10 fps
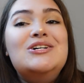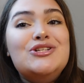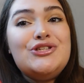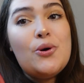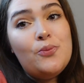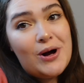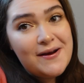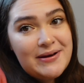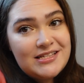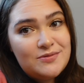So one
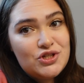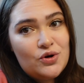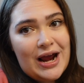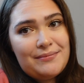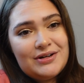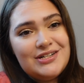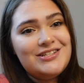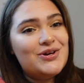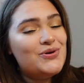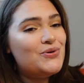of my
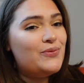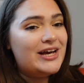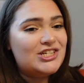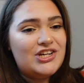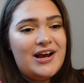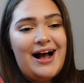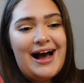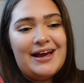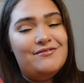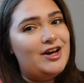subscribers, which
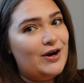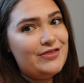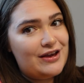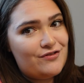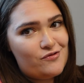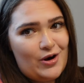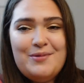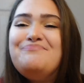I am very thankful for,